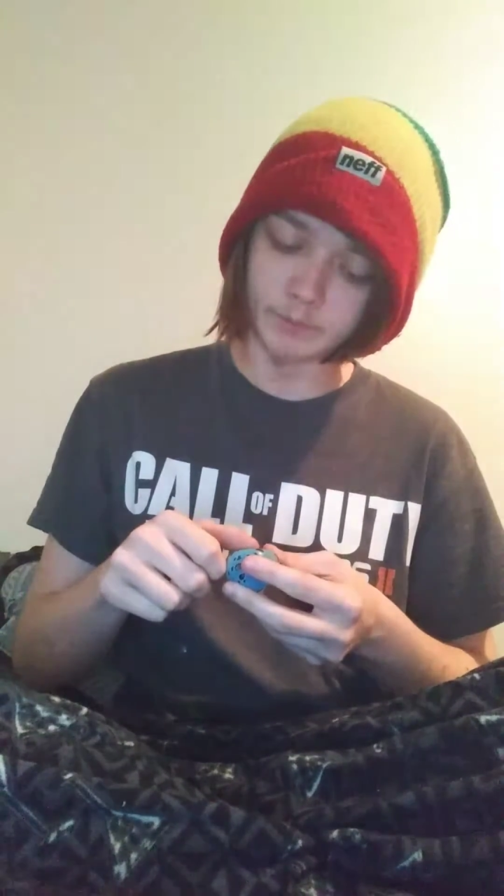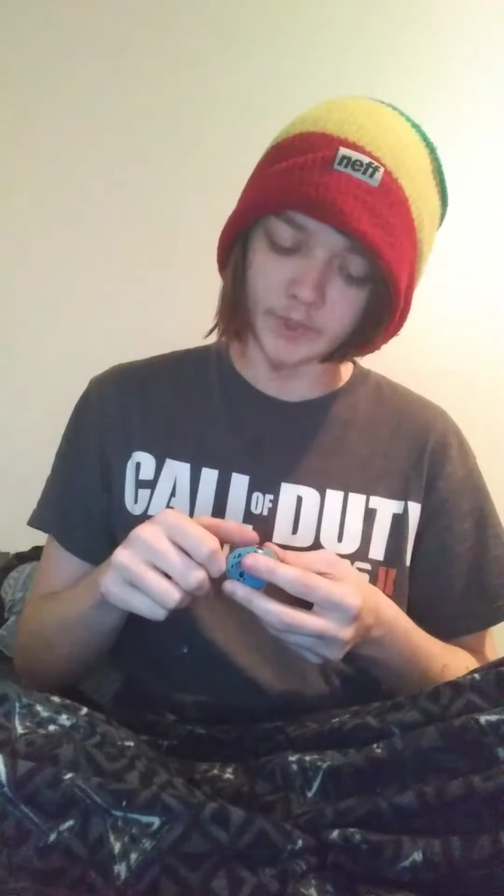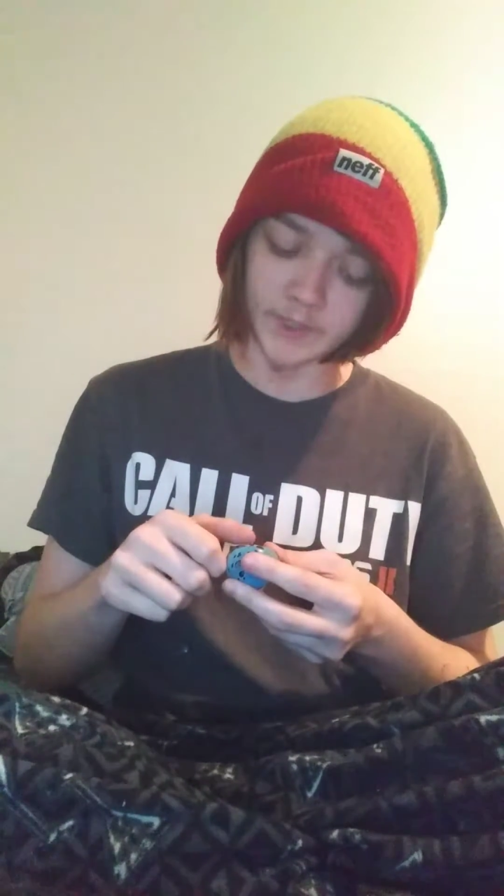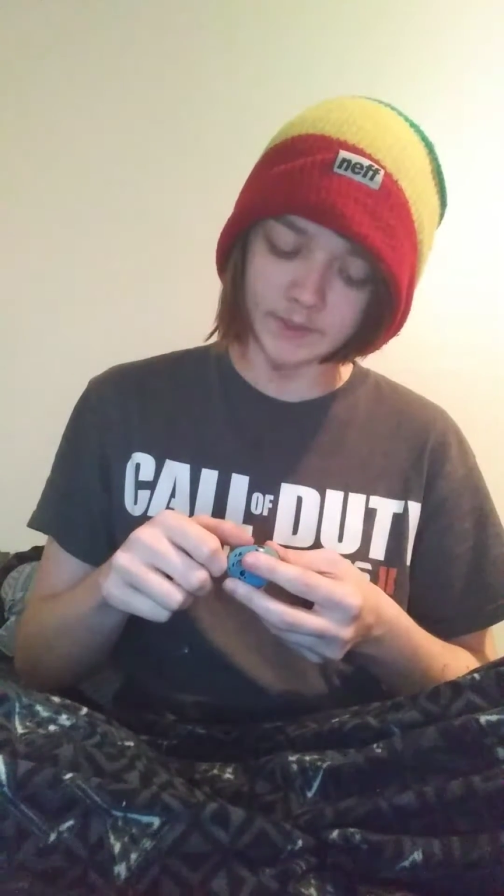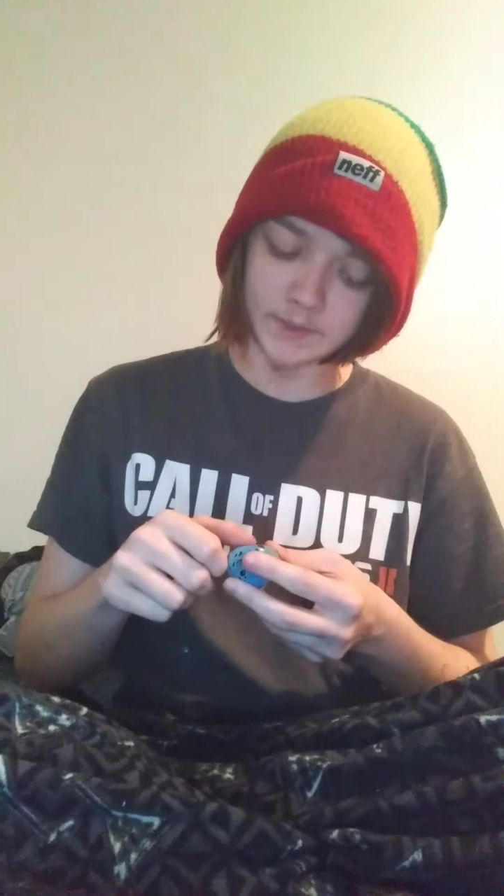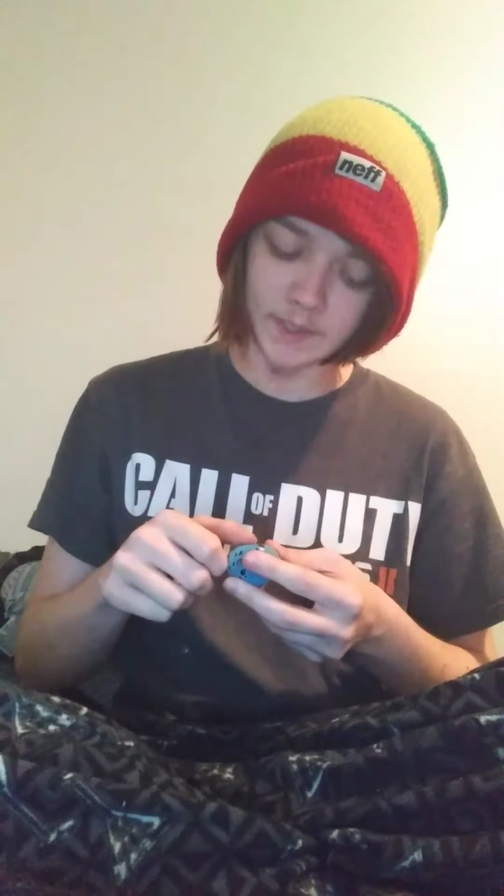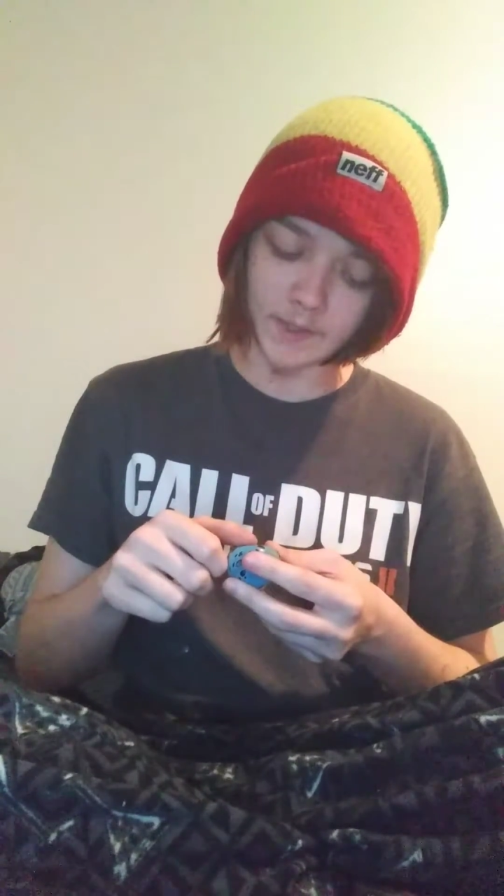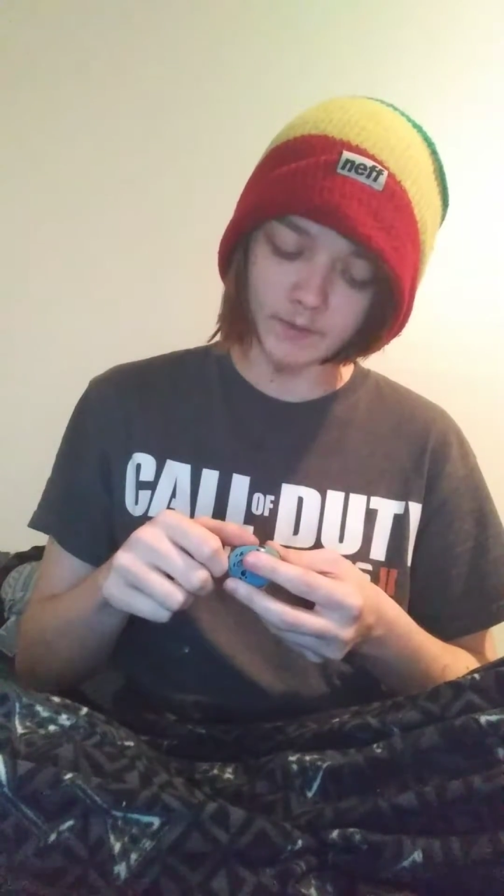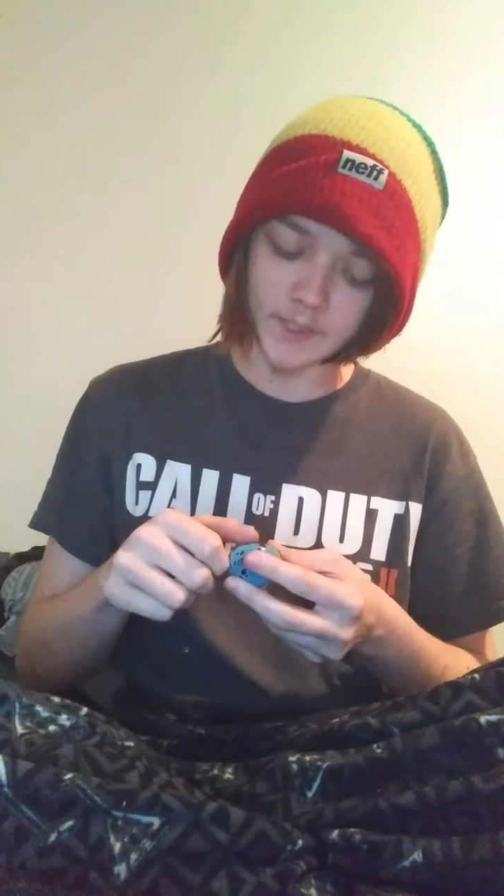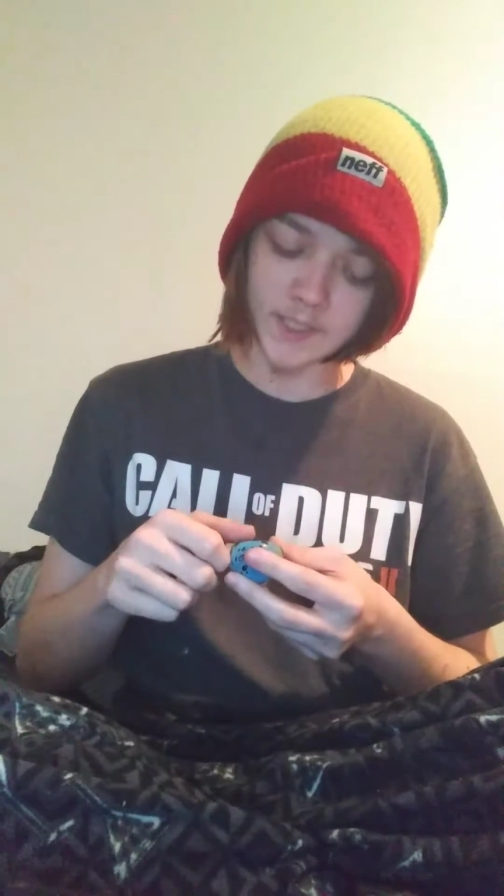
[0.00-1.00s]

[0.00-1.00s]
but I don't